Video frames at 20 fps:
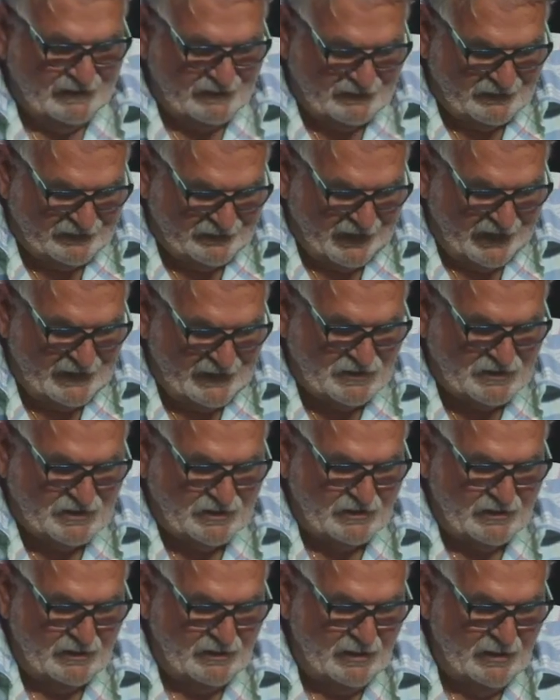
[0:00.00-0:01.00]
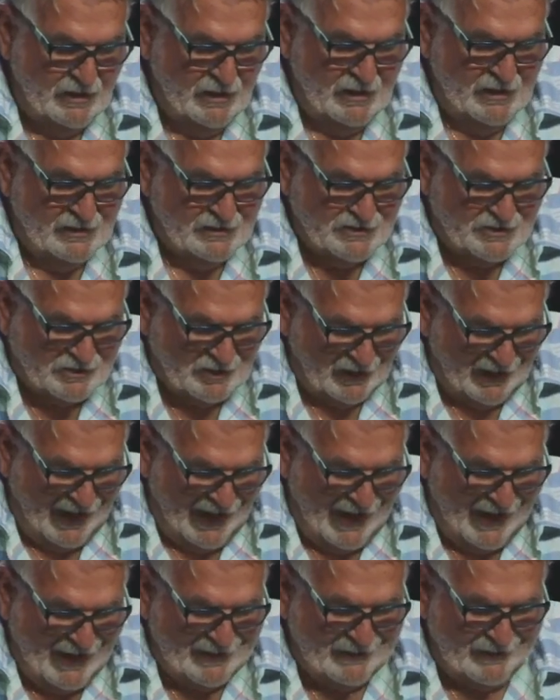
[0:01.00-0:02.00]
dissension,
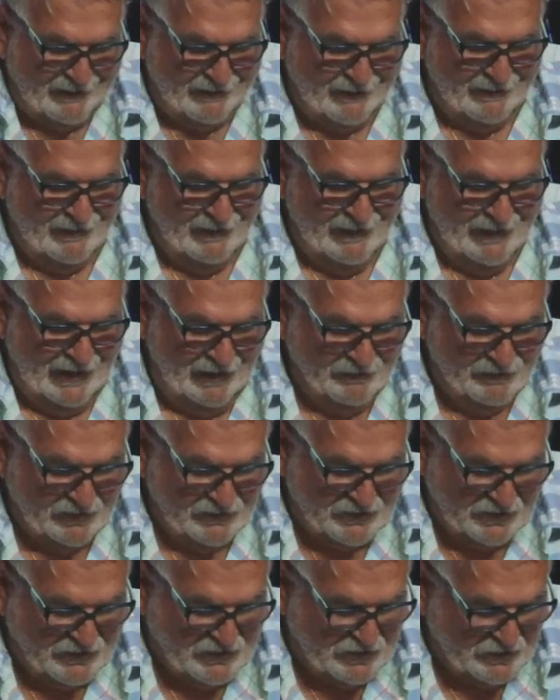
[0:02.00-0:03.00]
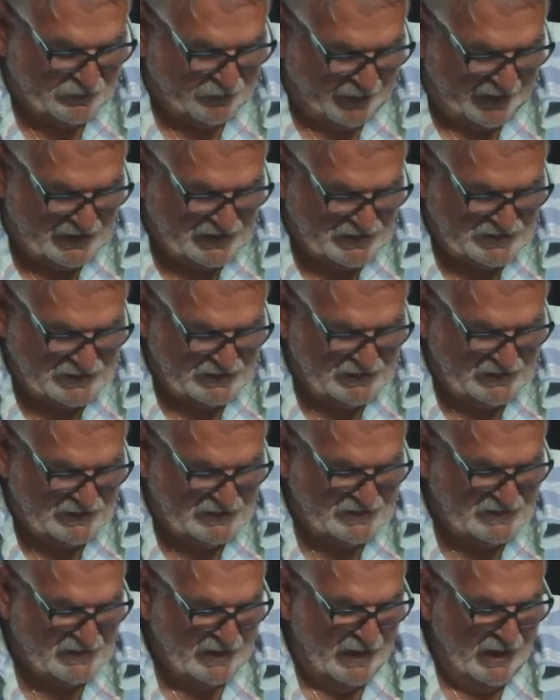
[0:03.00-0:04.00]
slander, evil
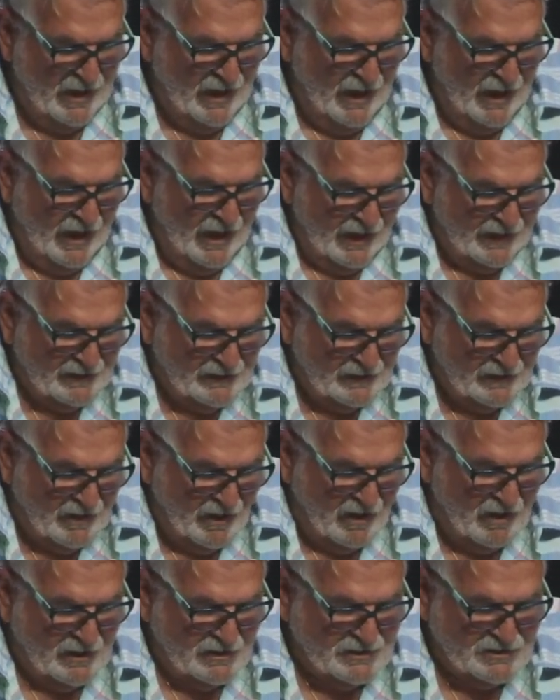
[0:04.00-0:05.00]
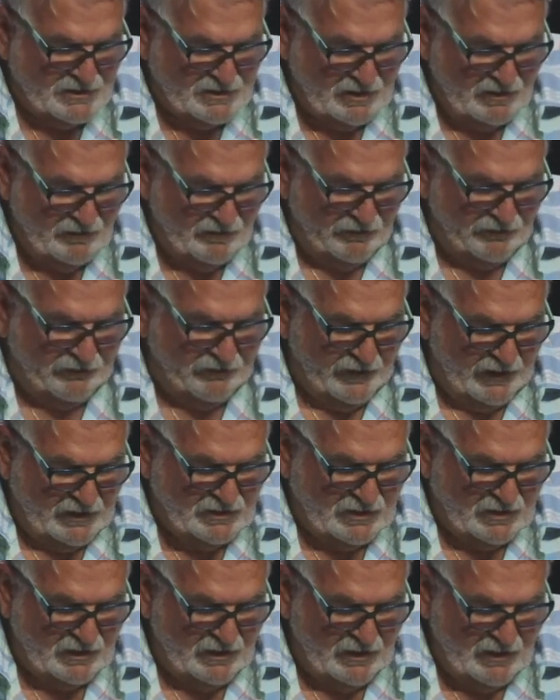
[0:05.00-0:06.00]
suspicions, and constant
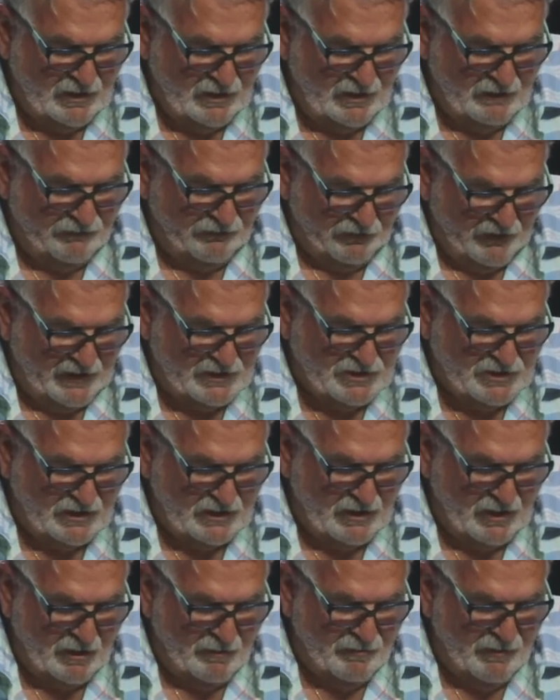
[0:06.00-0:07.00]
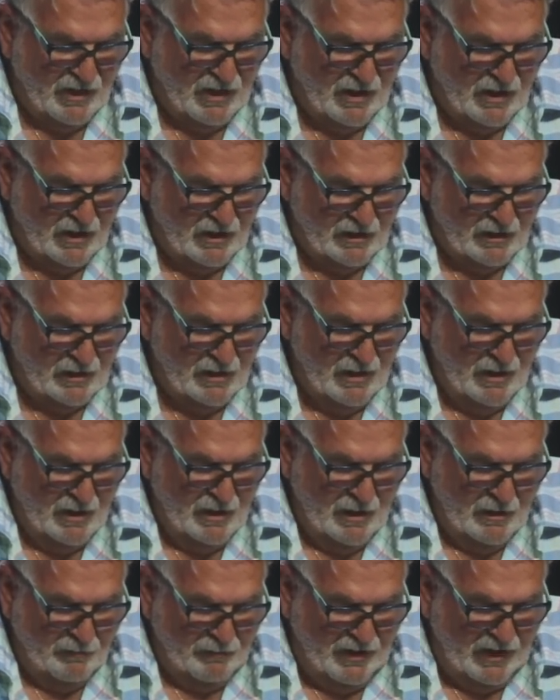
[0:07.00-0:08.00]
friction among
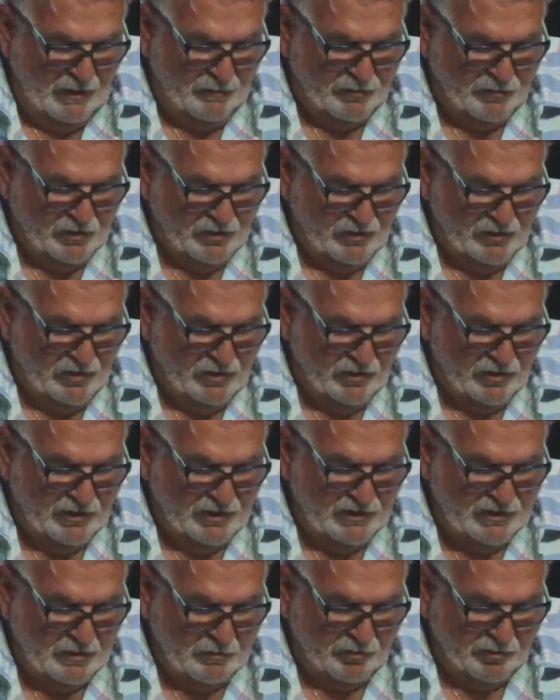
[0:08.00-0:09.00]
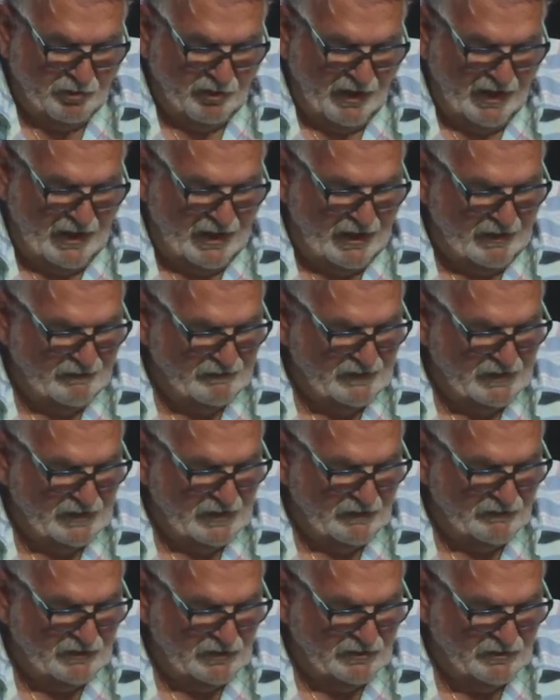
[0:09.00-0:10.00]
people who are depraved
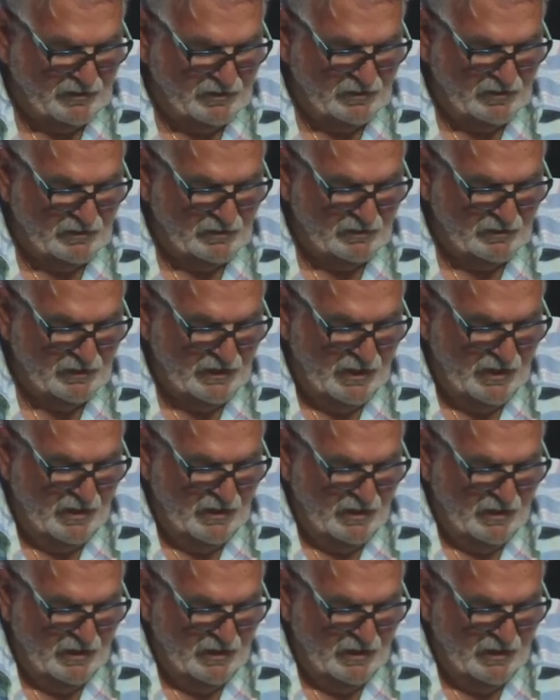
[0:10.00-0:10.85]
of the truth.